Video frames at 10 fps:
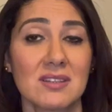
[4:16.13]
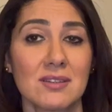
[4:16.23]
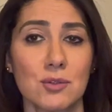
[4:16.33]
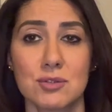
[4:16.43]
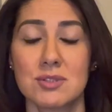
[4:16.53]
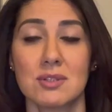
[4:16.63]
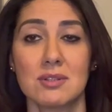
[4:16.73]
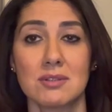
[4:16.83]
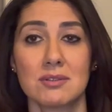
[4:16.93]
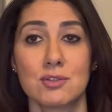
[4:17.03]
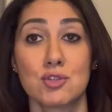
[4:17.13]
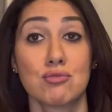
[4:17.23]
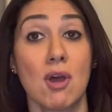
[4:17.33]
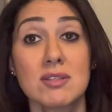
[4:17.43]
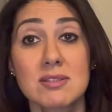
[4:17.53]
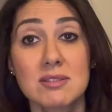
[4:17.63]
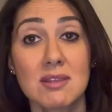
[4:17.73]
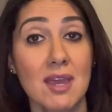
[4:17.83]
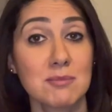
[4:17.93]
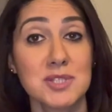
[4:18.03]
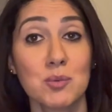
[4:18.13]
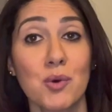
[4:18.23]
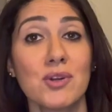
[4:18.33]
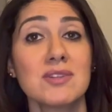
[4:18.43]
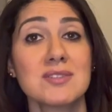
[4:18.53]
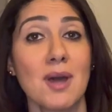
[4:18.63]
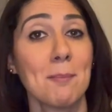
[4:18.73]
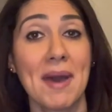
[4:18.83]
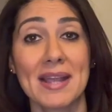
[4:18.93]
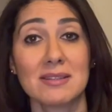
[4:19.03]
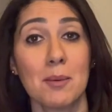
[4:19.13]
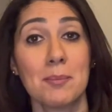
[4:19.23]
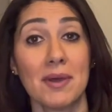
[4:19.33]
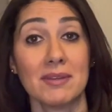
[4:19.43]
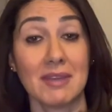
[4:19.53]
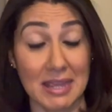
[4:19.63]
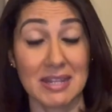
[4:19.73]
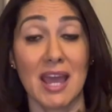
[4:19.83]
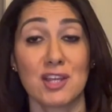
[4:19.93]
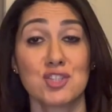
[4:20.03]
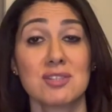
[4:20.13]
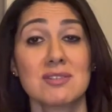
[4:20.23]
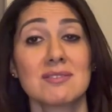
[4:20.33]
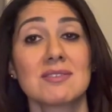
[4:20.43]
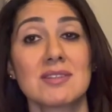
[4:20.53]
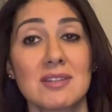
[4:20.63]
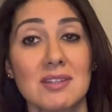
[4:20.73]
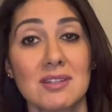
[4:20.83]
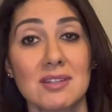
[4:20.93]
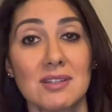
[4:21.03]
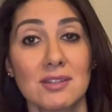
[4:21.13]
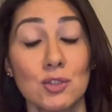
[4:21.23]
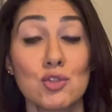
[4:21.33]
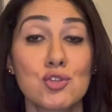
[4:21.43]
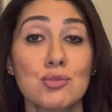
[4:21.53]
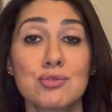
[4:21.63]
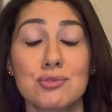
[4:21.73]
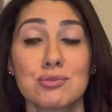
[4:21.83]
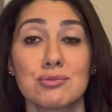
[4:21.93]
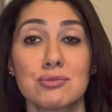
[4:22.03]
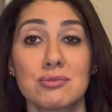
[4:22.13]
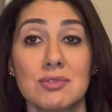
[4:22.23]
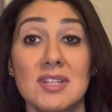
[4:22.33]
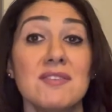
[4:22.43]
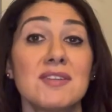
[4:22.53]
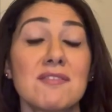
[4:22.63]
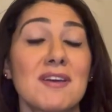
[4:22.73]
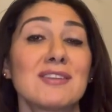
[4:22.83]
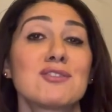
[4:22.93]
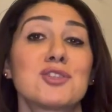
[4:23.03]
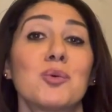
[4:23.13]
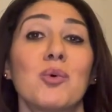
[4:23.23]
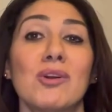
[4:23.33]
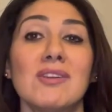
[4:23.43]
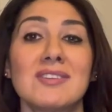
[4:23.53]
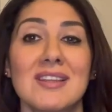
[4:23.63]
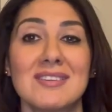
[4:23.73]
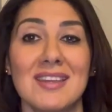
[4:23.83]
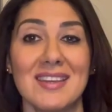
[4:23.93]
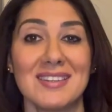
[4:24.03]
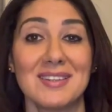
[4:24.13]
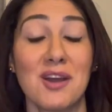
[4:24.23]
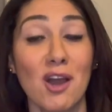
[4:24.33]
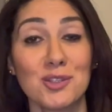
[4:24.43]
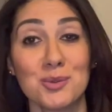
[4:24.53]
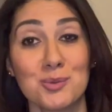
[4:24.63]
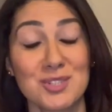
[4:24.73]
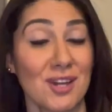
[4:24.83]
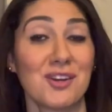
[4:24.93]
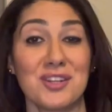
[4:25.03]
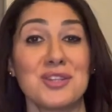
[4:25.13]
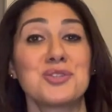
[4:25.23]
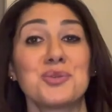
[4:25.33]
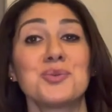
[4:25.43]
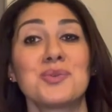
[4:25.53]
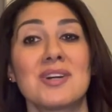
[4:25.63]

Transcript: You still trust the empty words not backed up by any action. You choose to live in a fantasy world that they got you suckered into